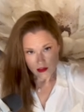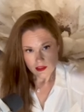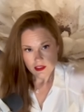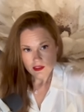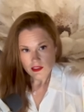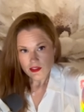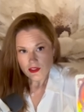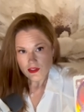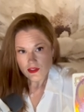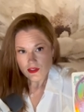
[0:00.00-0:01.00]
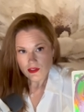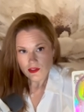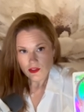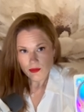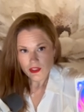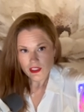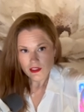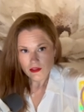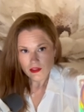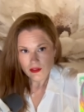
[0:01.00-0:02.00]
And this is your
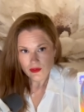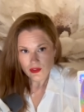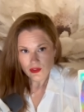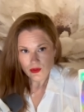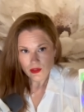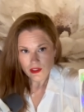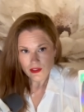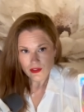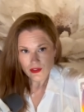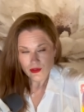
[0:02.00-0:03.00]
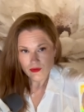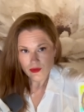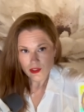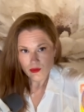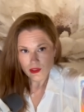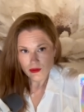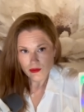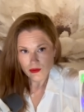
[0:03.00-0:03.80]
particular devil's story that is known very well.